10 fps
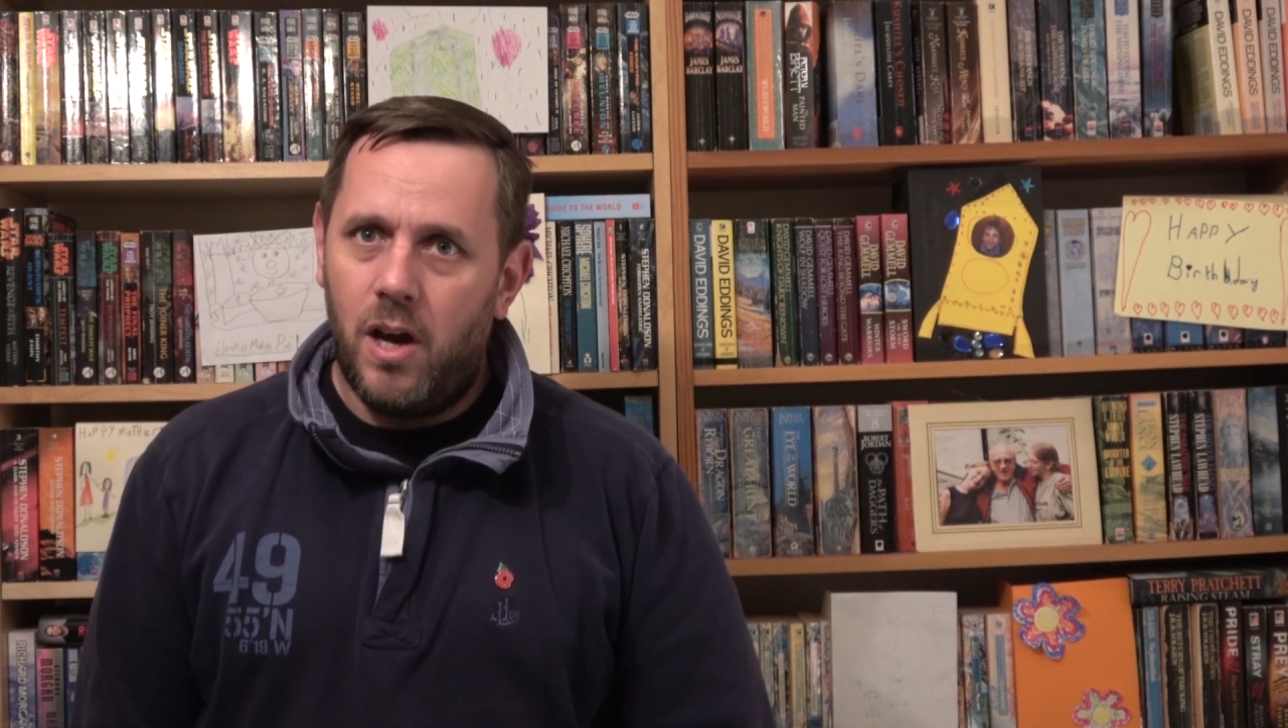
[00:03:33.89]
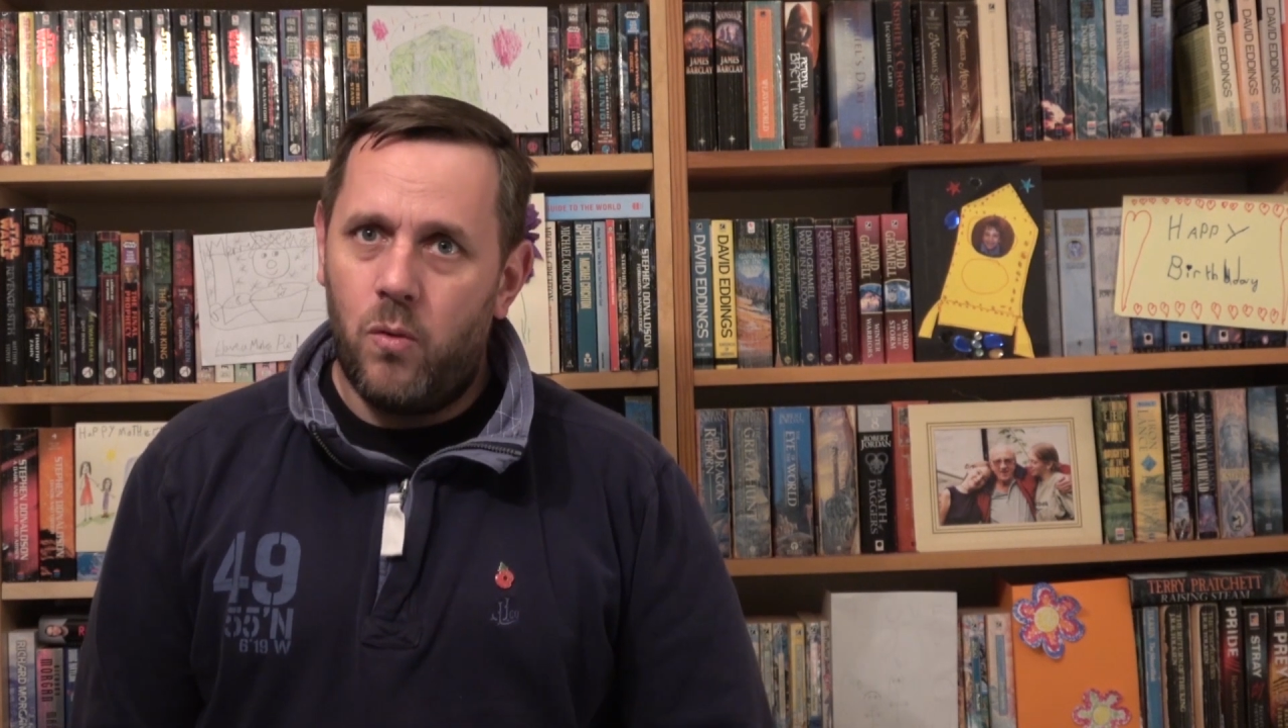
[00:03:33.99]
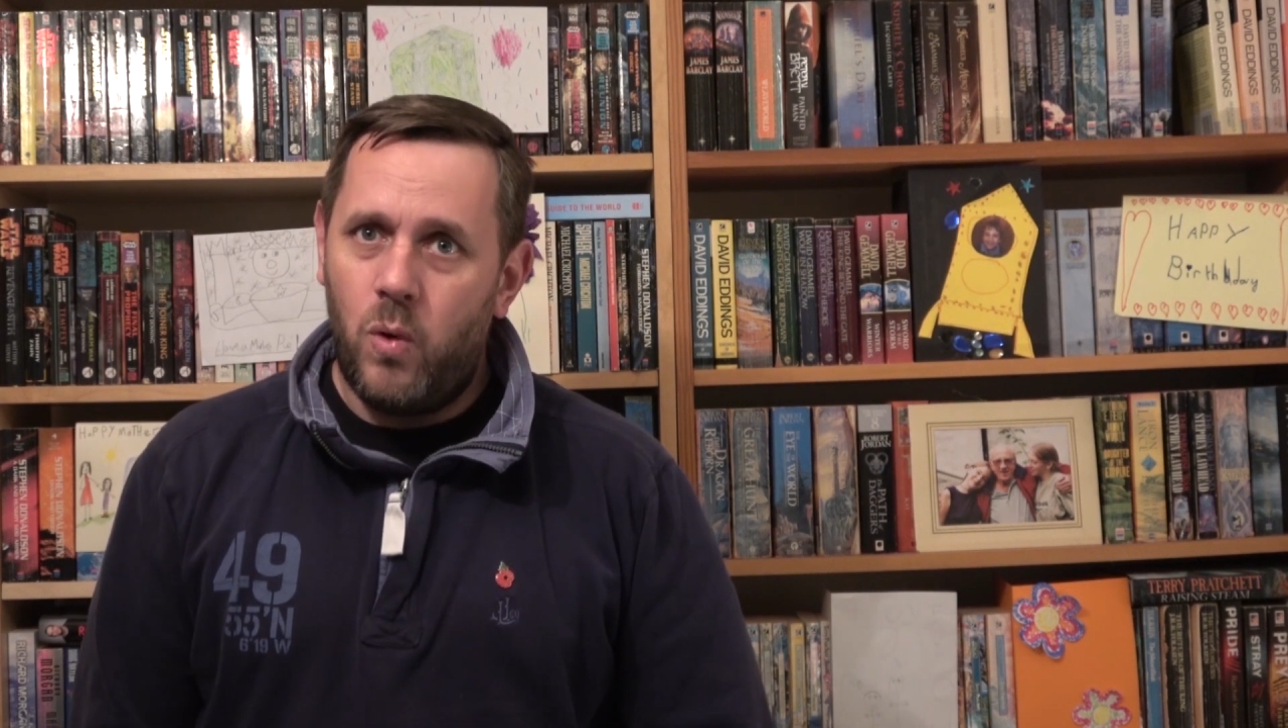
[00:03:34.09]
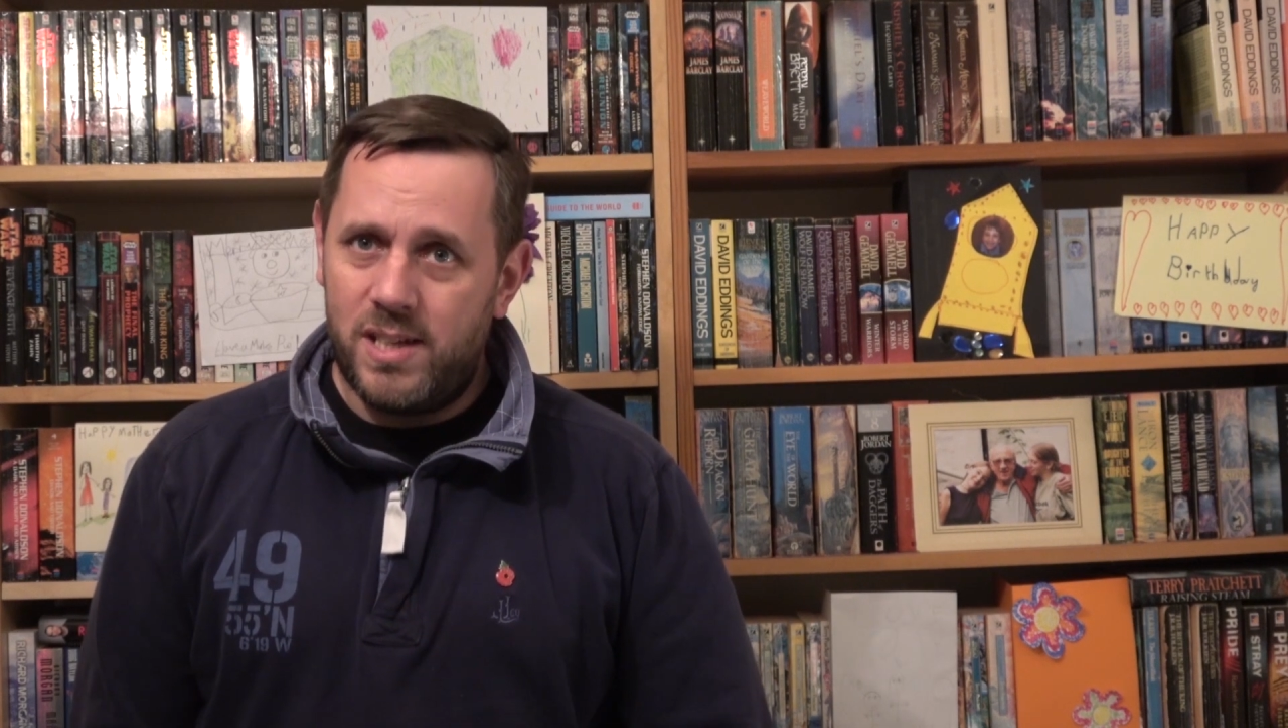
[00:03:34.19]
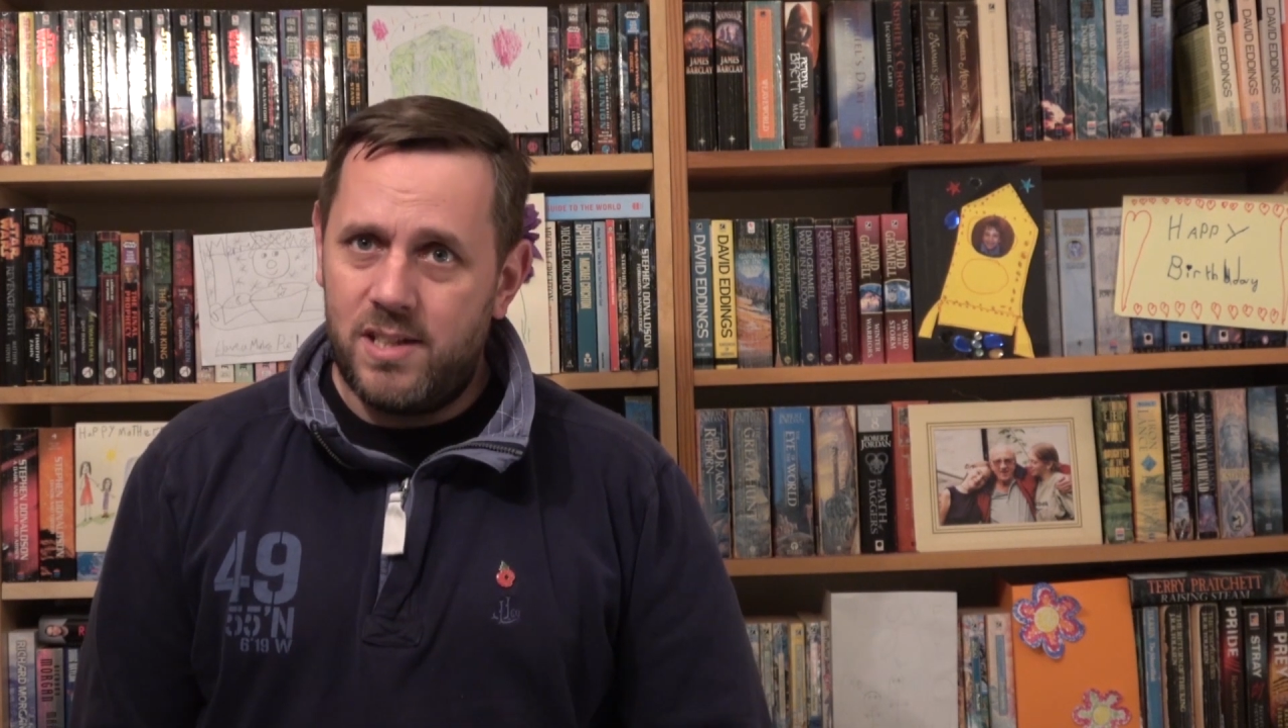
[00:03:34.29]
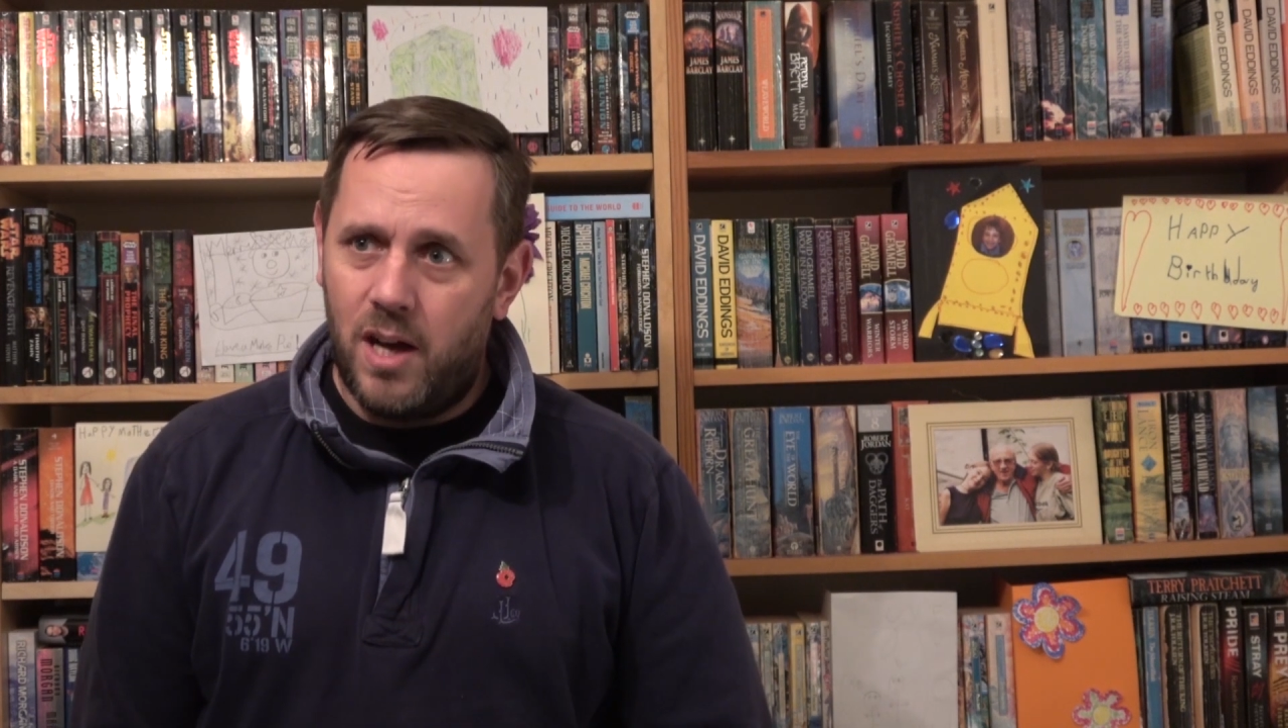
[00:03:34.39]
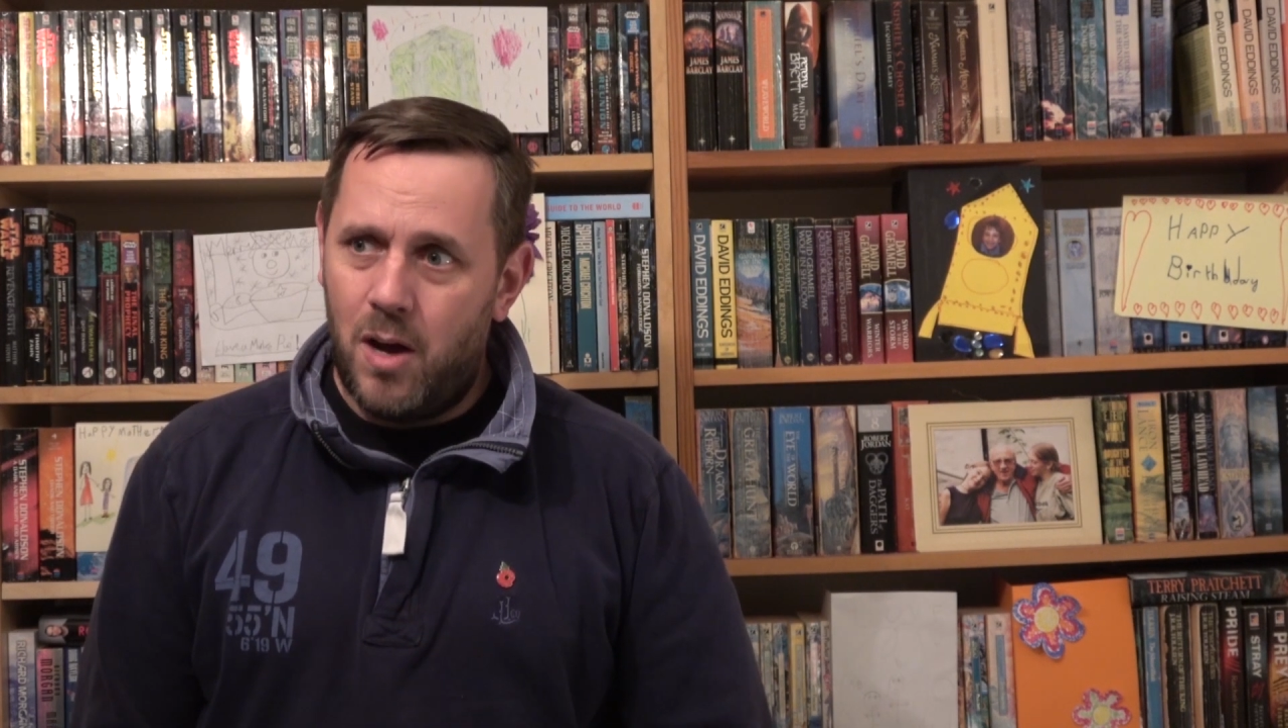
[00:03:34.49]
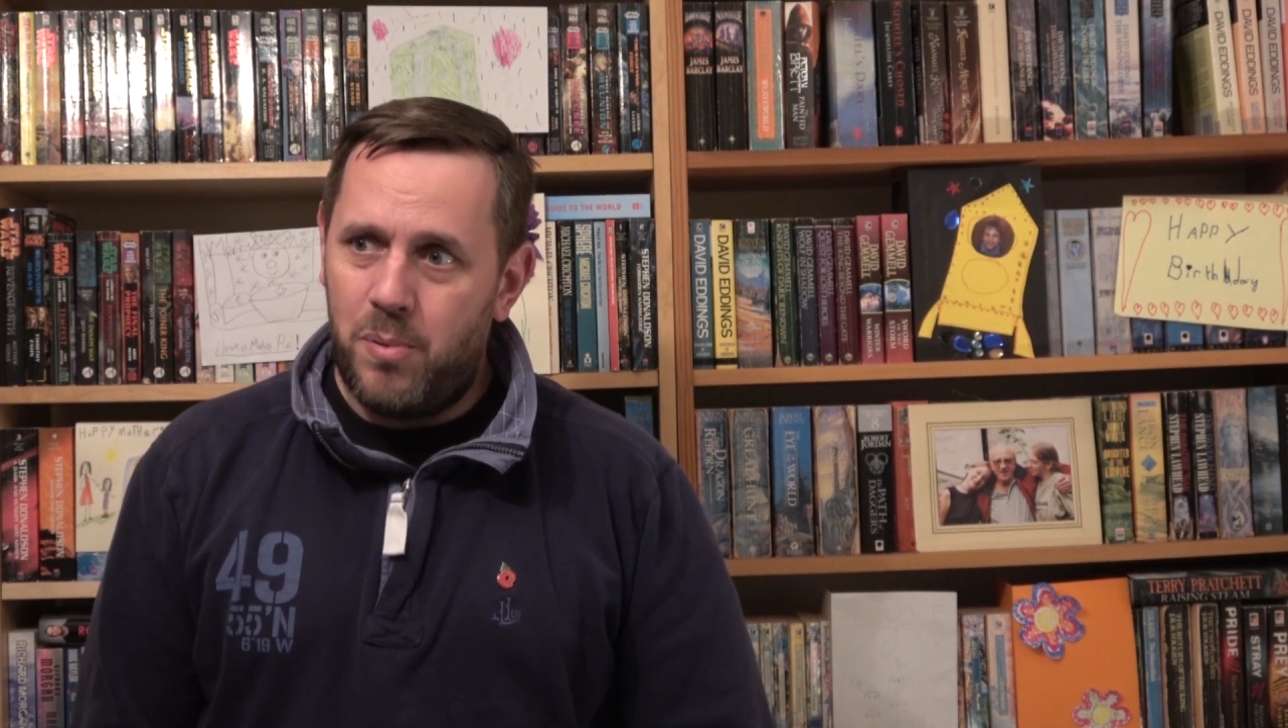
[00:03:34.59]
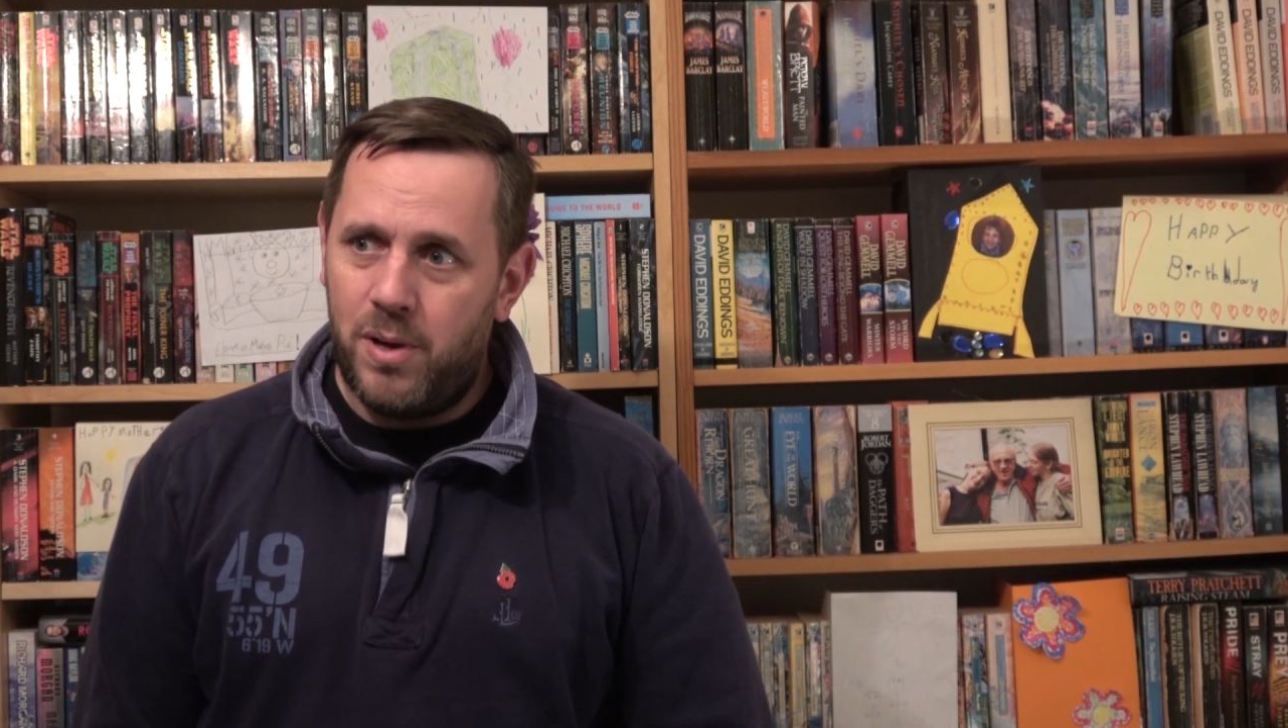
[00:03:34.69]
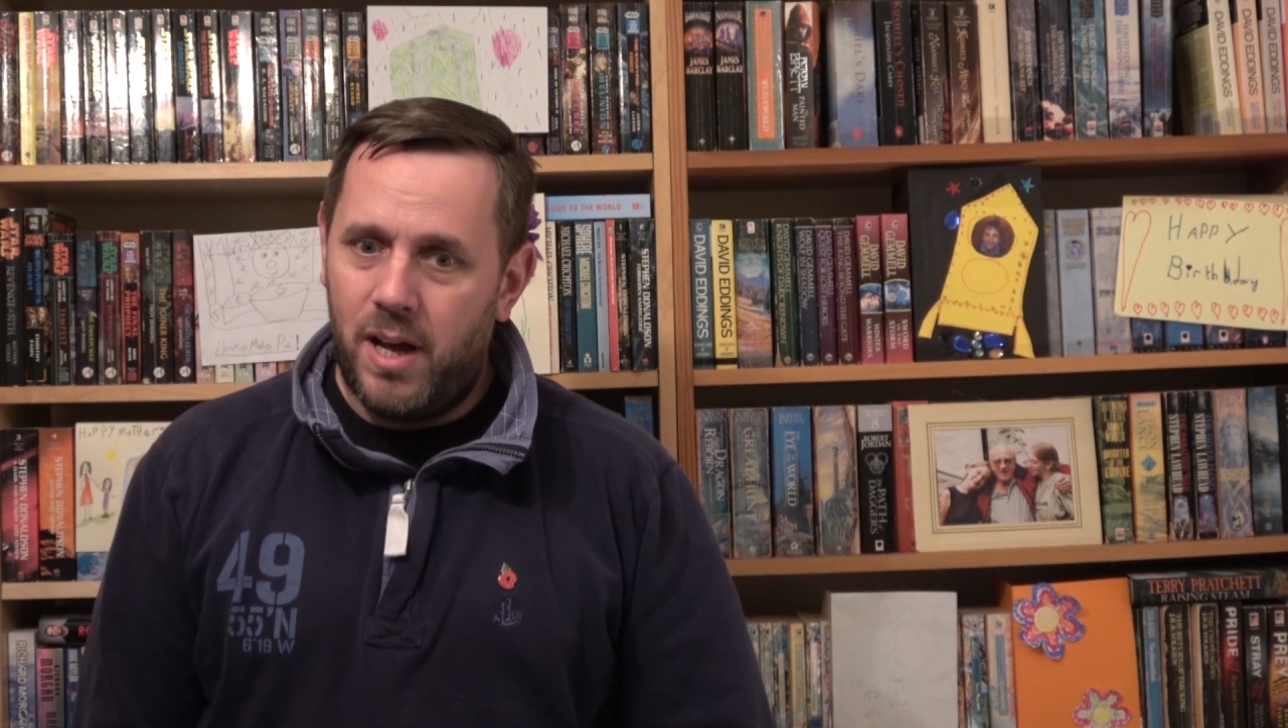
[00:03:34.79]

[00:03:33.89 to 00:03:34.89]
rest up,